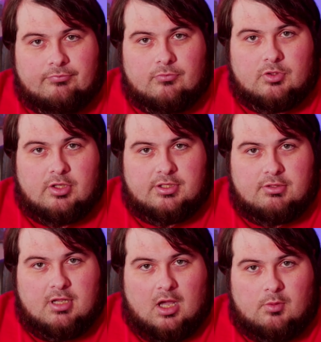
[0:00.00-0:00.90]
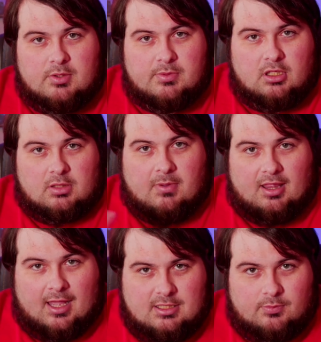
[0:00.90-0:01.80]
to the Two Towers that we talked about
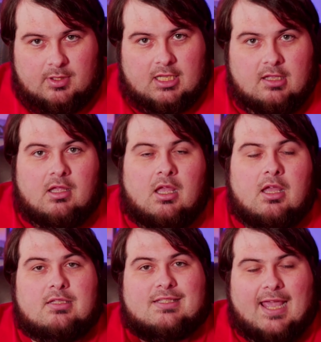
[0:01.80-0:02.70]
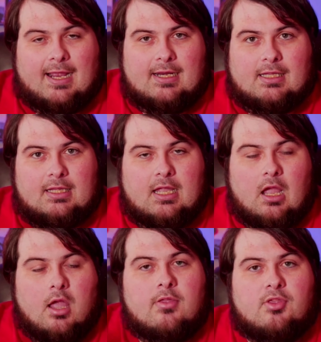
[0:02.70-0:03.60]
last week, technically
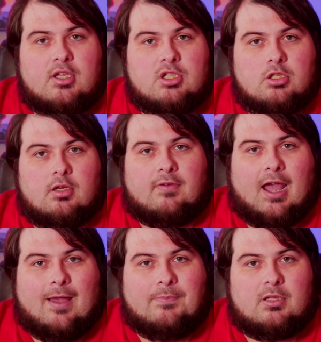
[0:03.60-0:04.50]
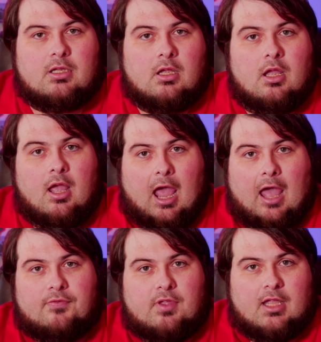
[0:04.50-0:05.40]
this should have happened
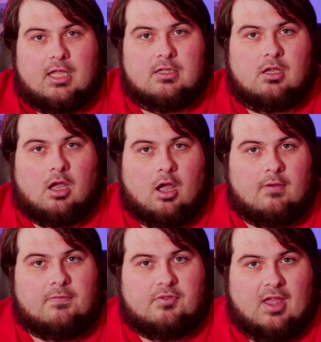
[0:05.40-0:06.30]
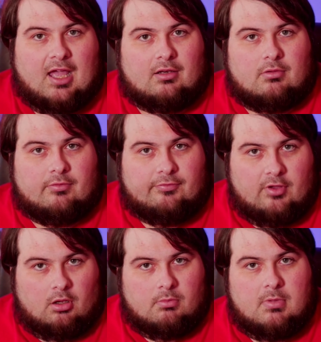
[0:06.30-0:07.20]
at the end of that
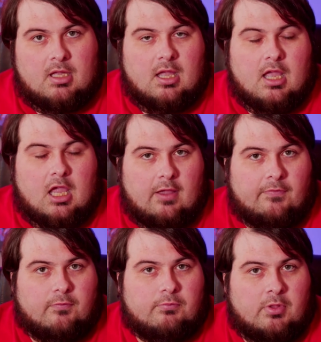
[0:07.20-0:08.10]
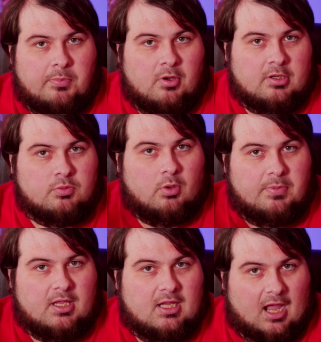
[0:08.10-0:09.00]
film if the books were
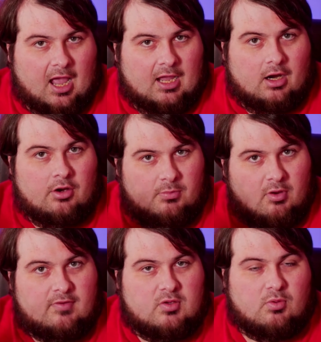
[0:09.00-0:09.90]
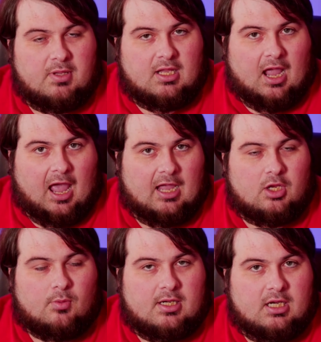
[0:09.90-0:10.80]
being, or the movies were being
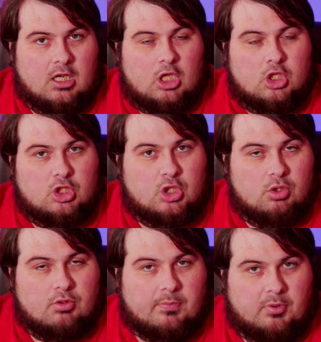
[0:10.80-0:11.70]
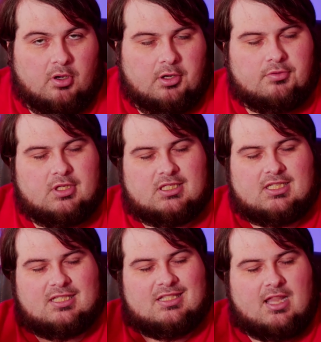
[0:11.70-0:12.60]
accurate to the book. This
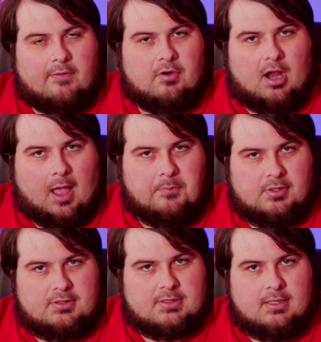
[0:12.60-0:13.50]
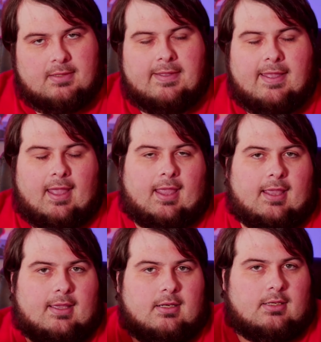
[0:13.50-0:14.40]
just never happens,
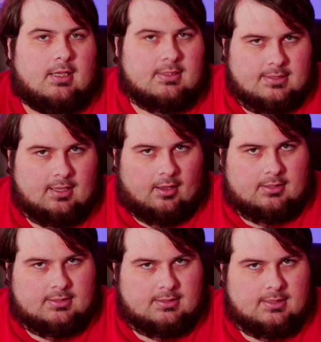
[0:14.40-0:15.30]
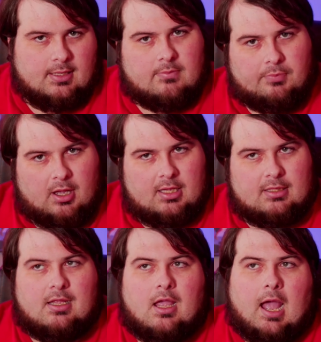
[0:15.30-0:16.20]
and it sucks.
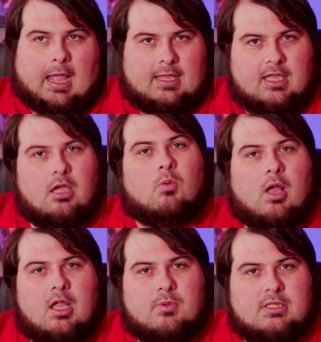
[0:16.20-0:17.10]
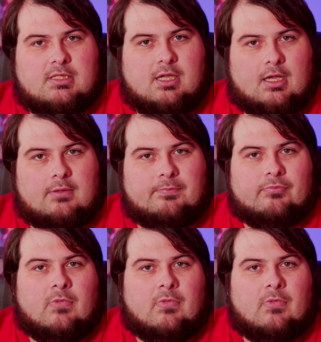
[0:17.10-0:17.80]
But I get why it was done.